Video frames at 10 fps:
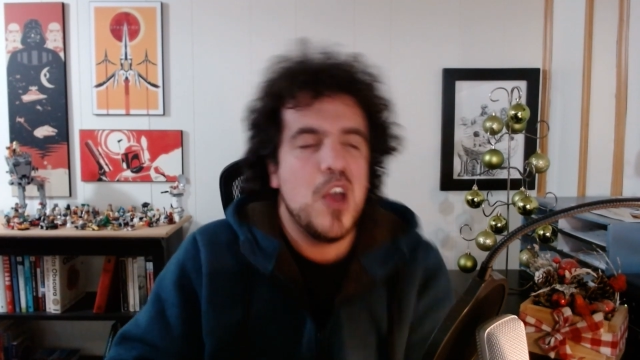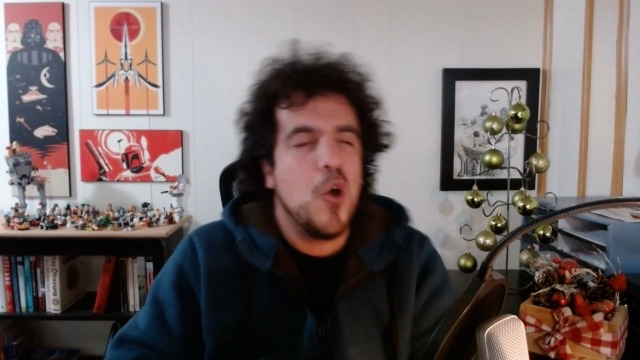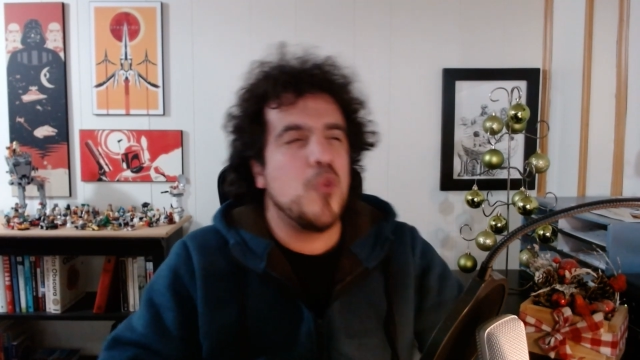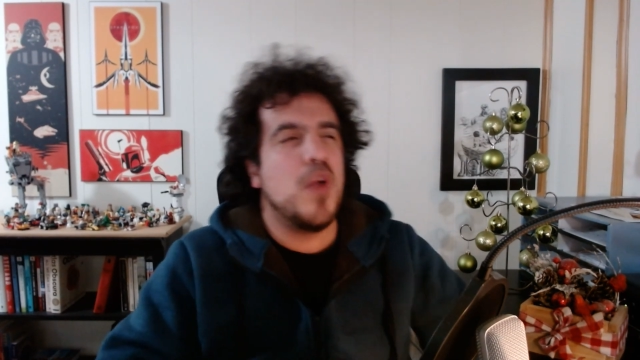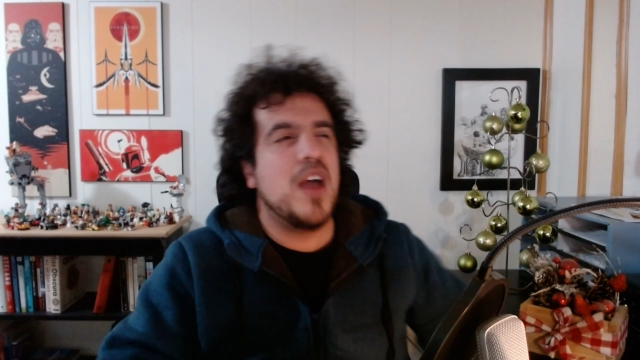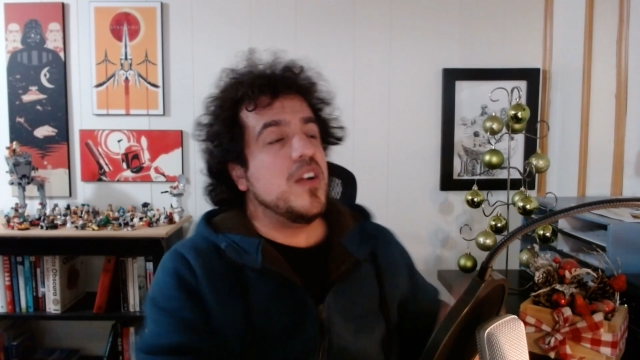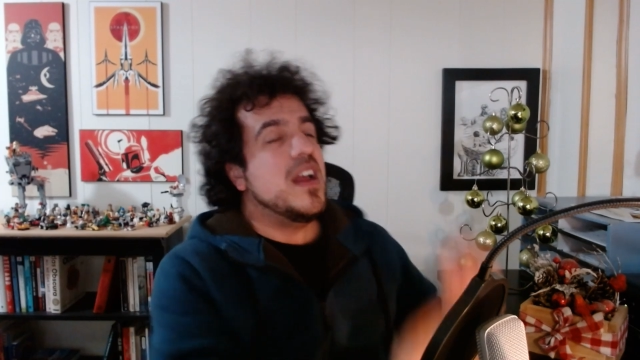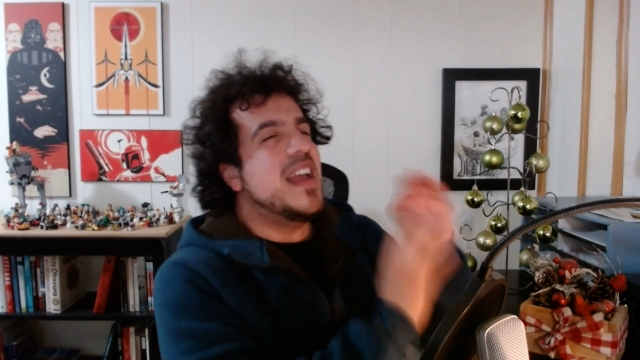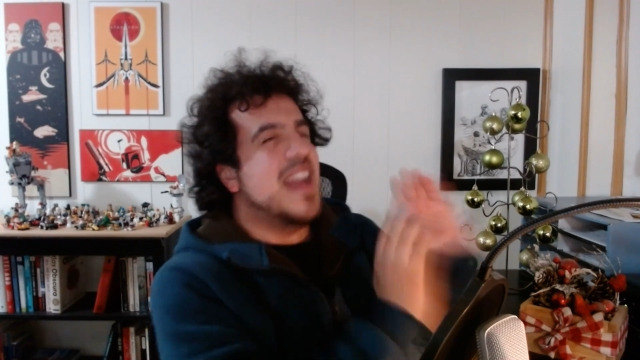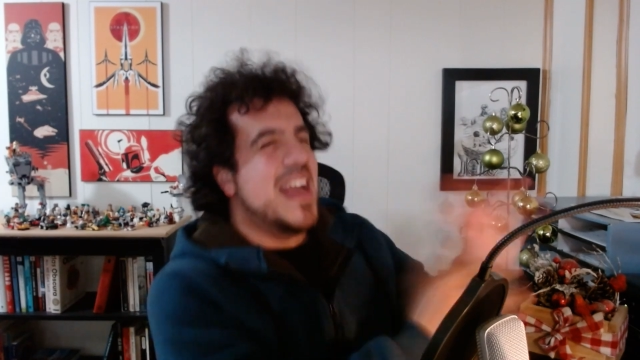or rather
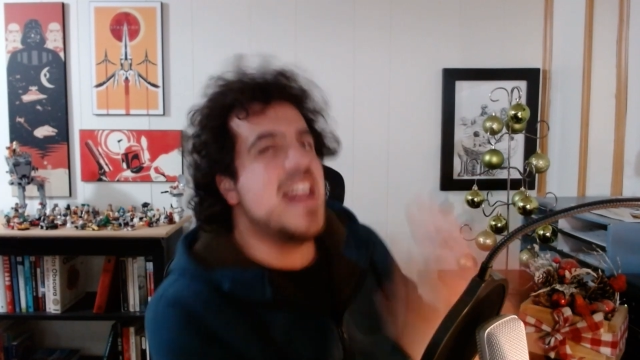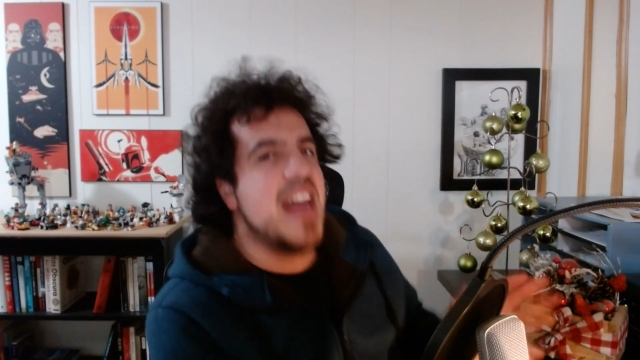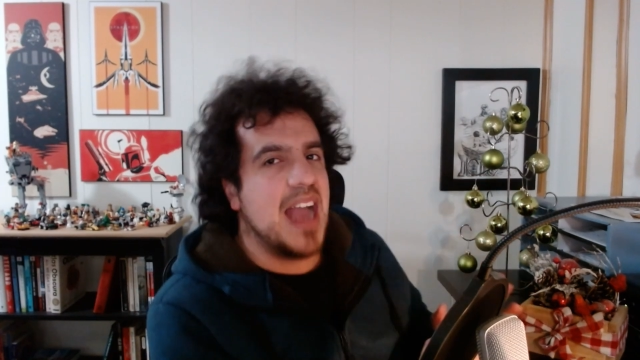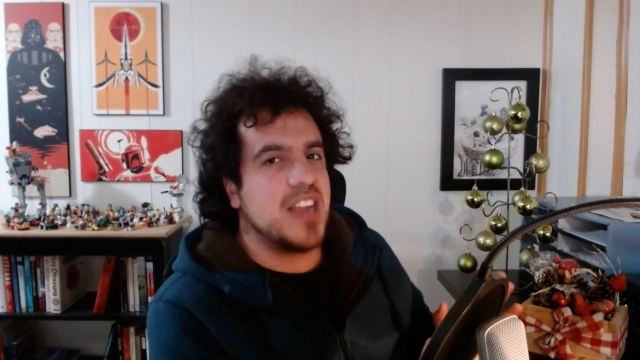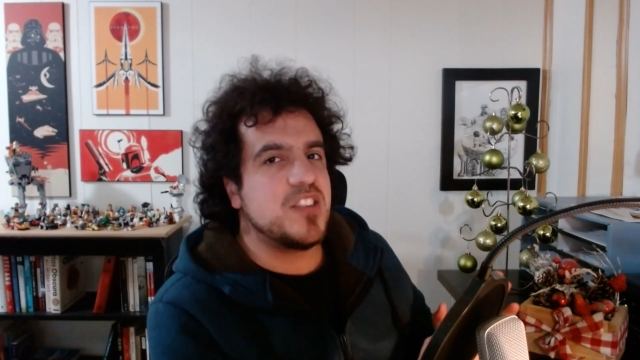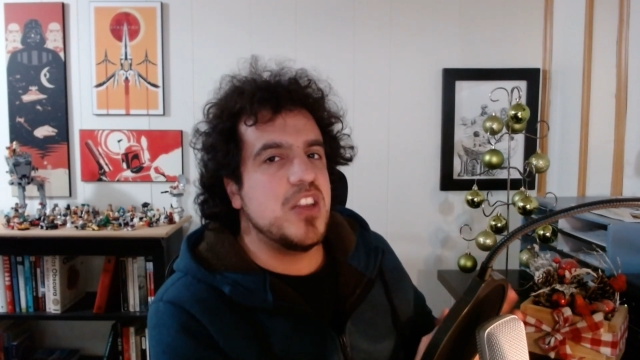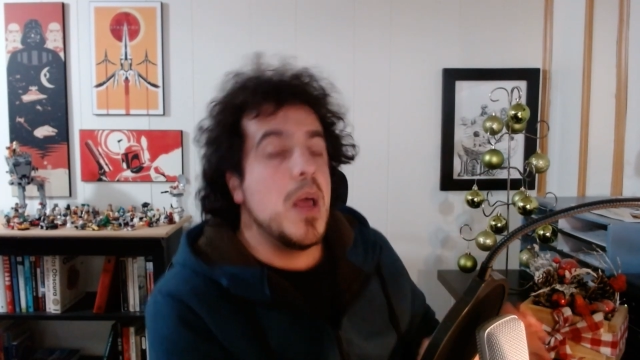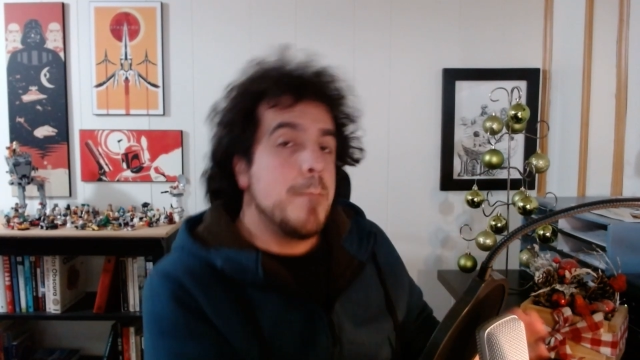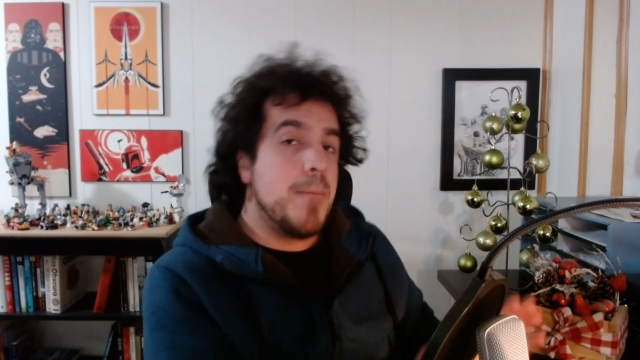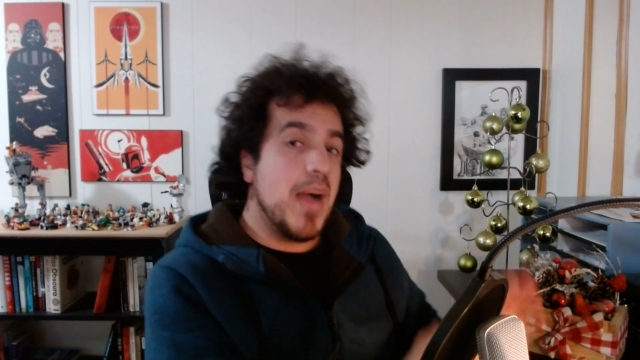inaction
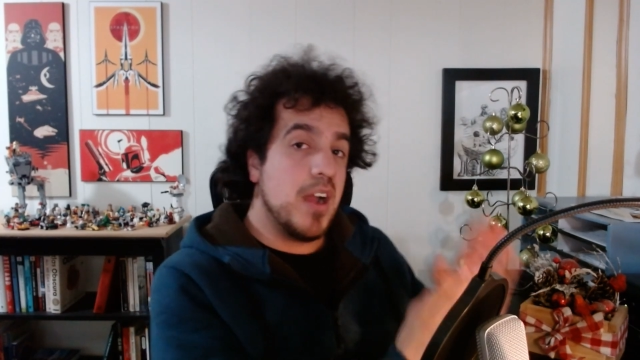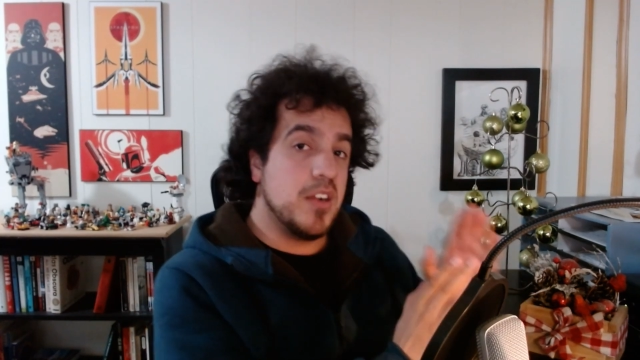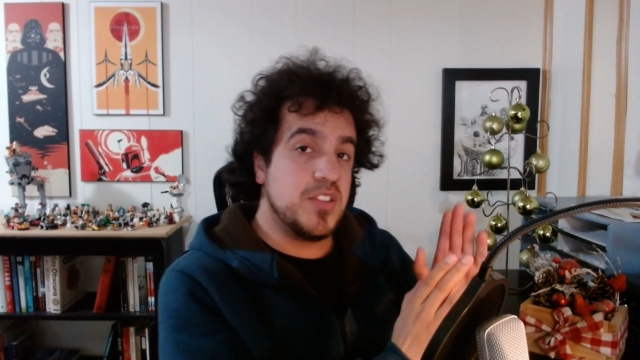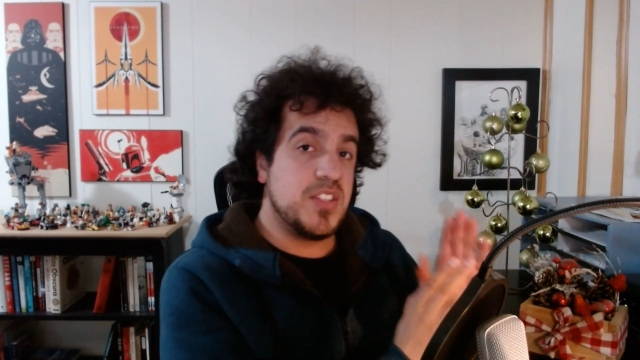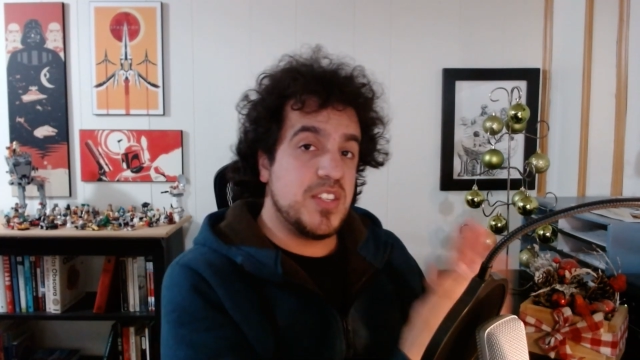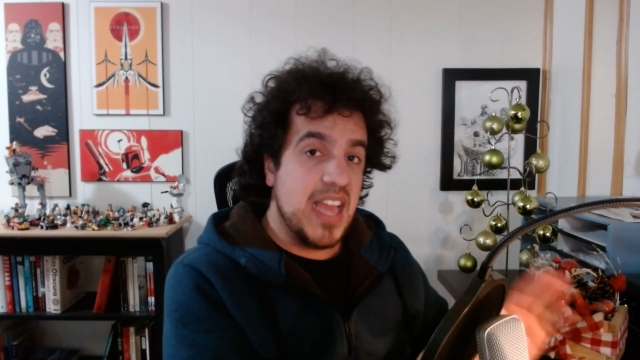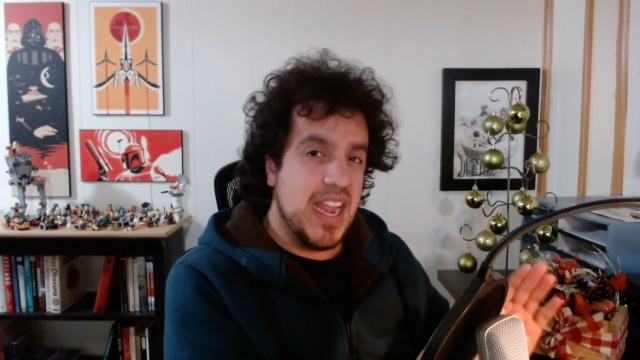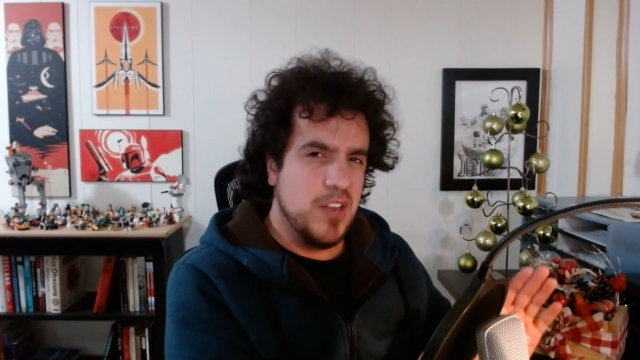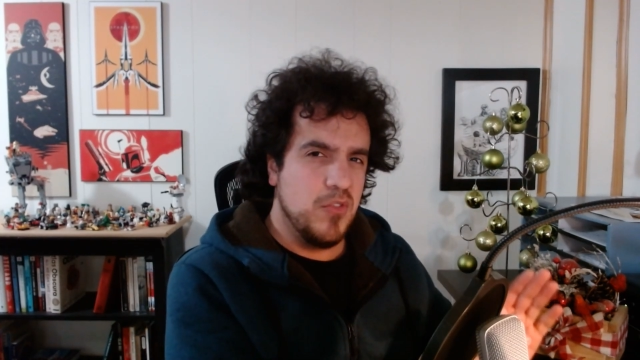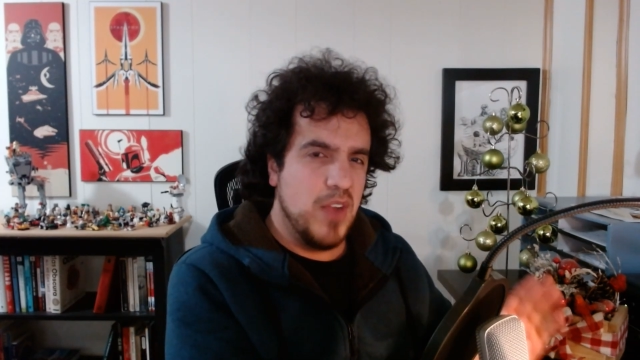by our
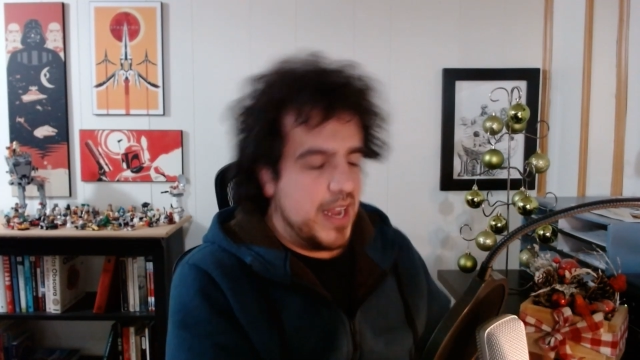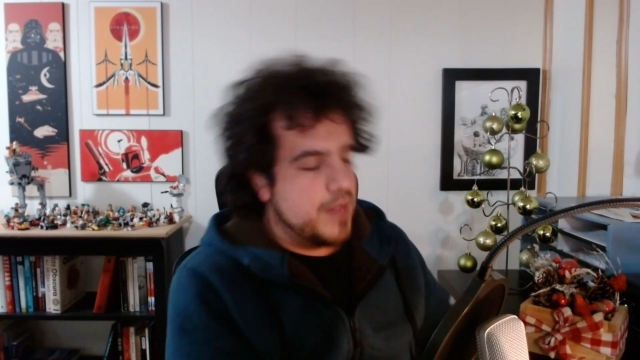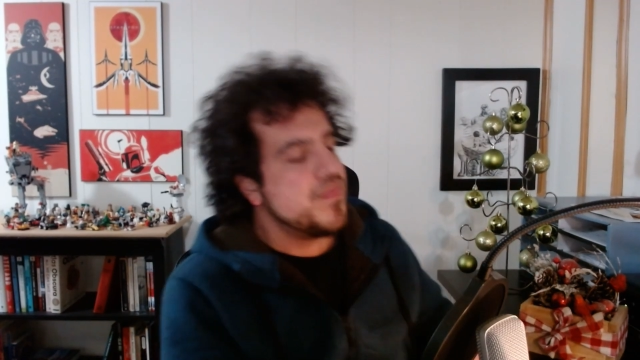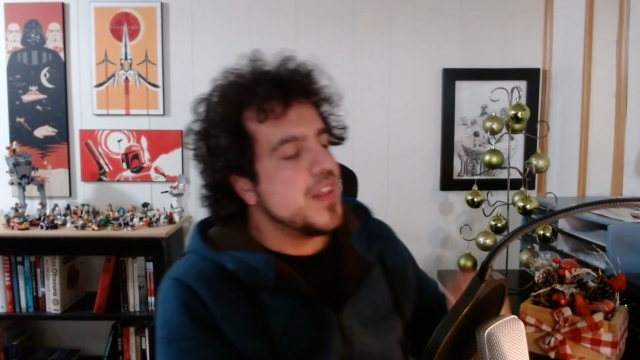state, right?